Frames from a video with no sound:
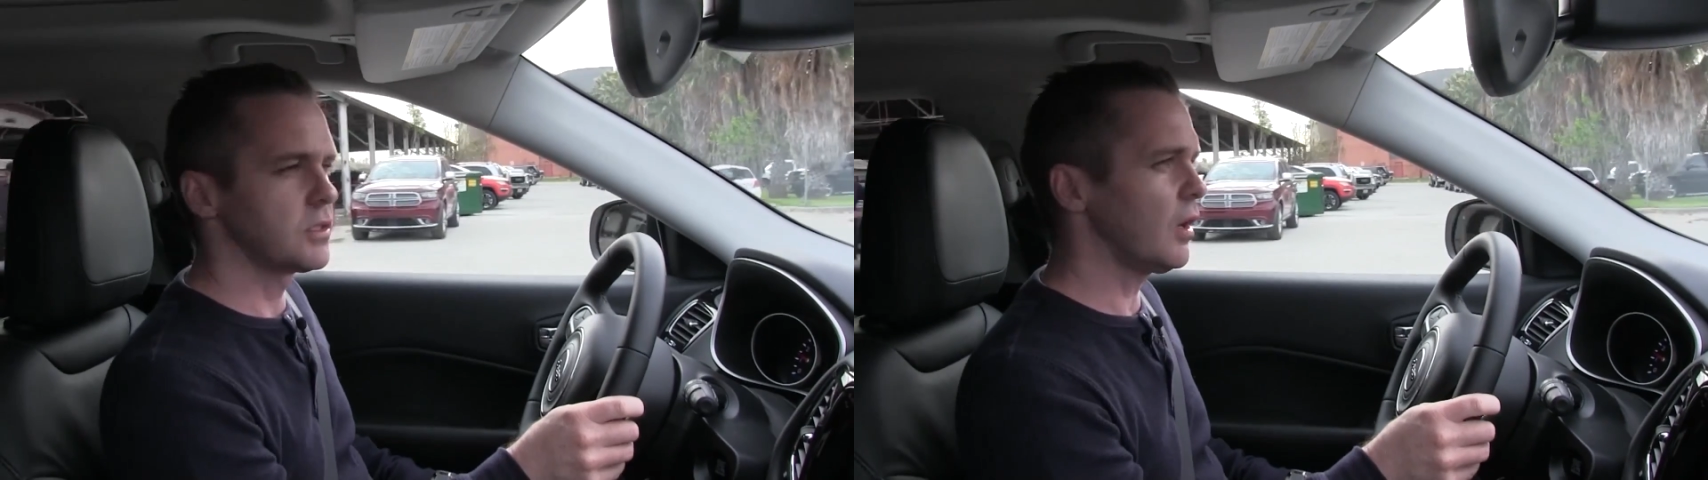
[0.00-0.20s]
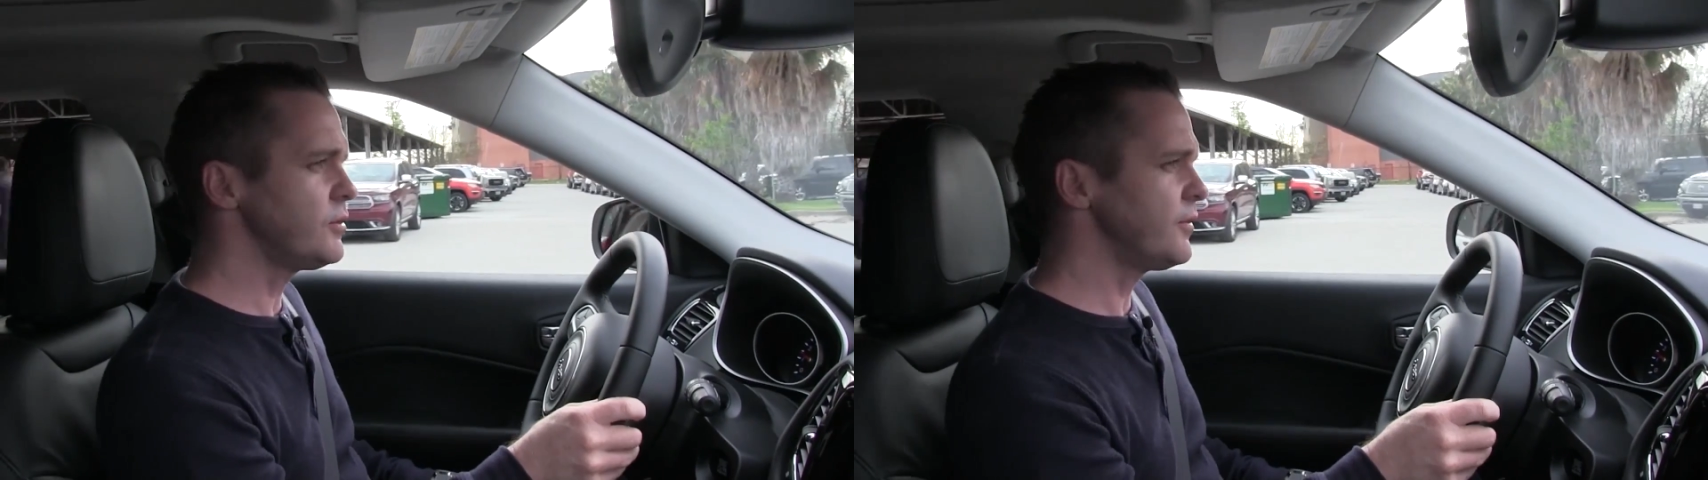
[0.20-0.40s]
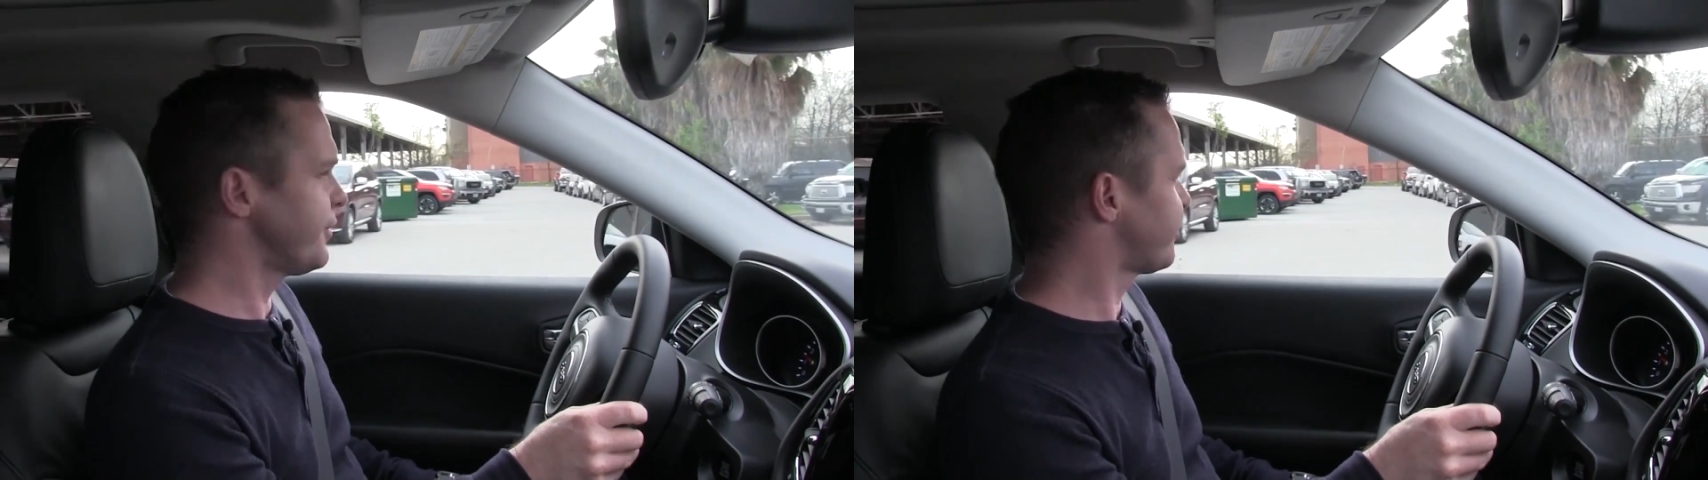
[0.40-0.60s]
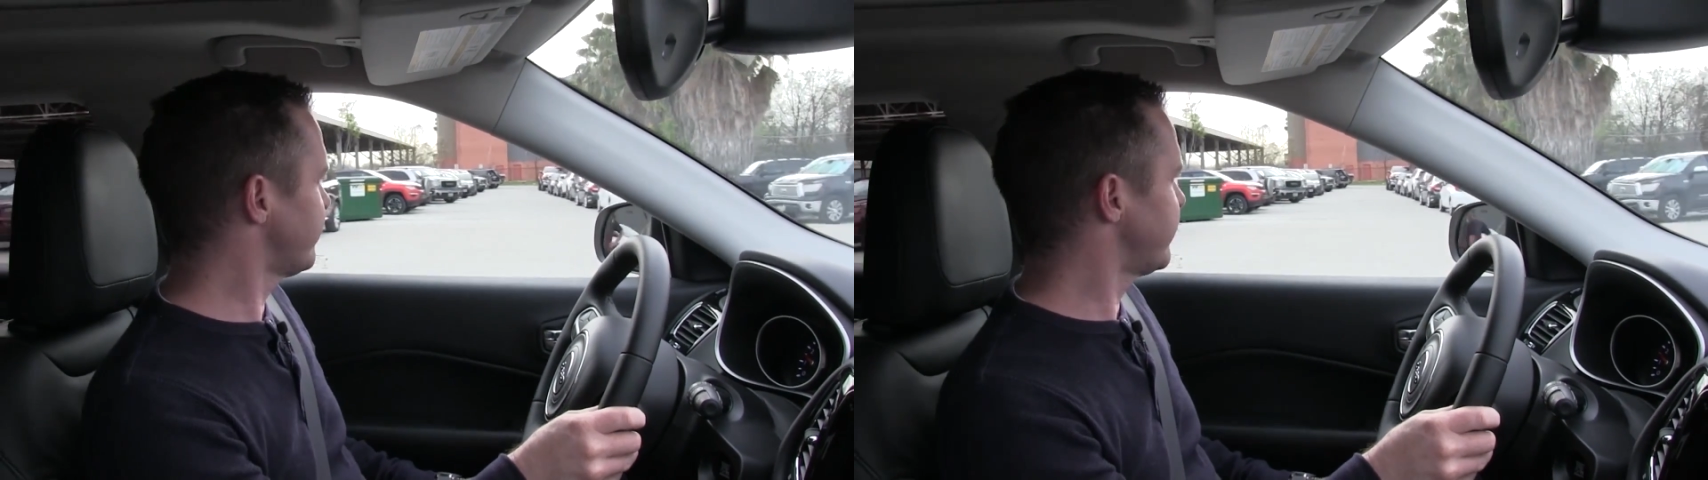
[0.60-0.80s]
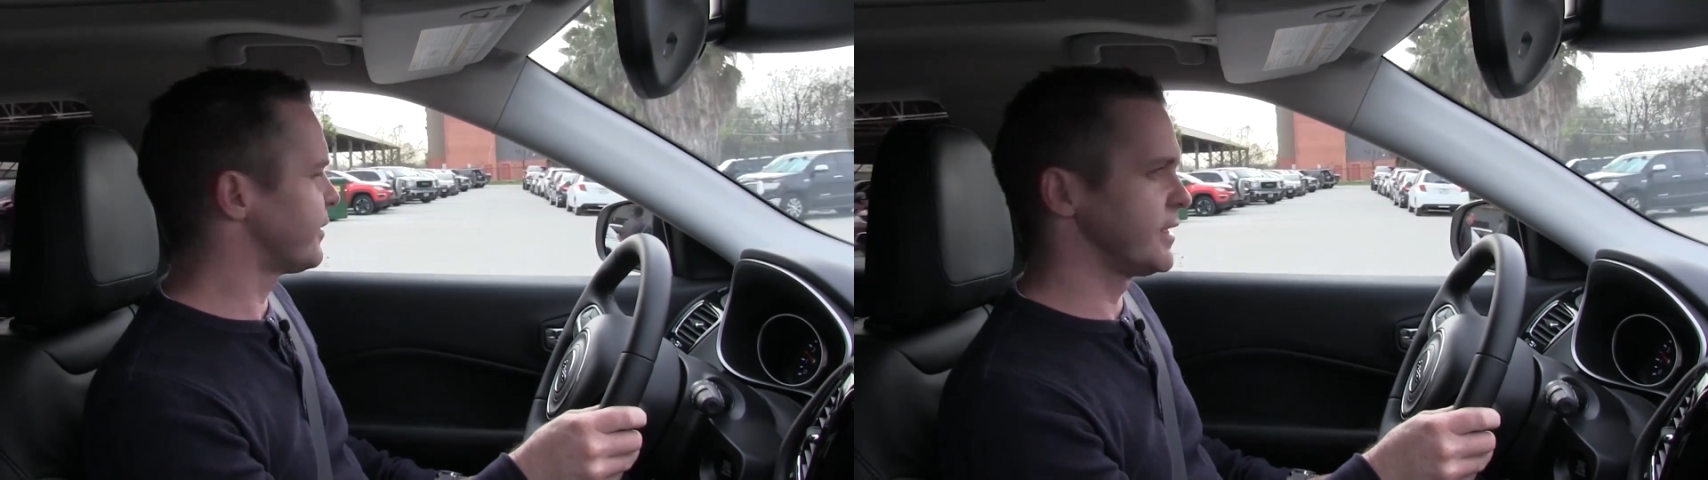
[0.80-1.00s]
So I've driven
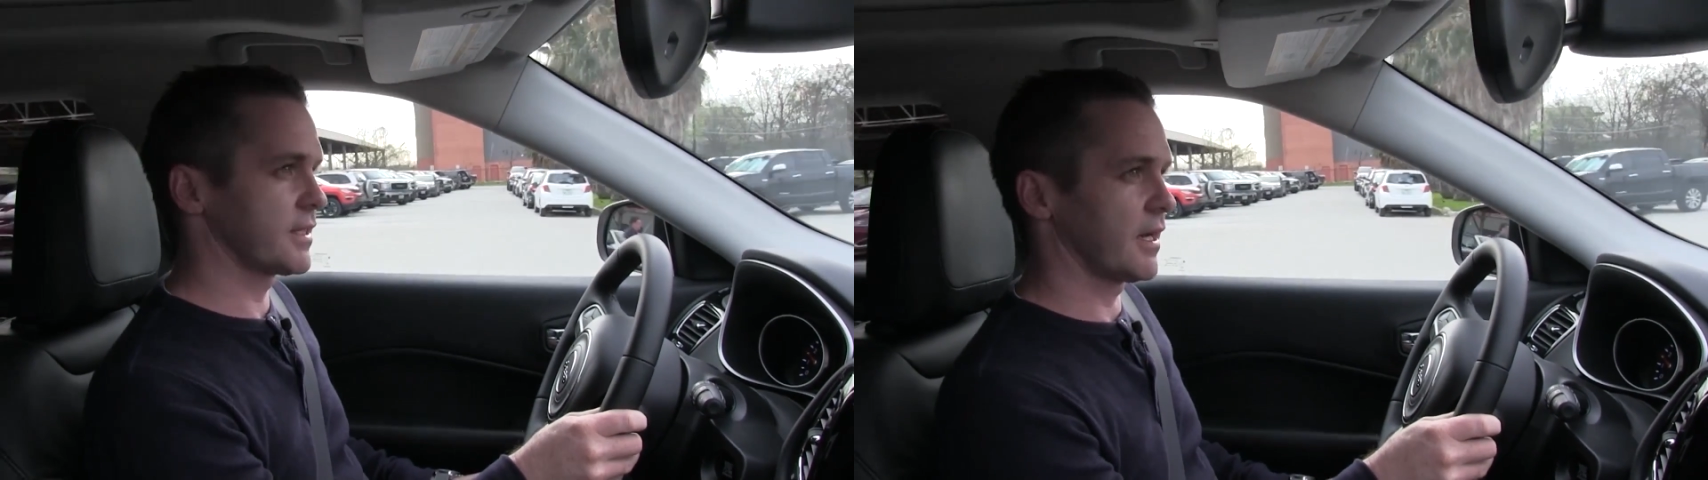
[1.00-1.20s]
3 of these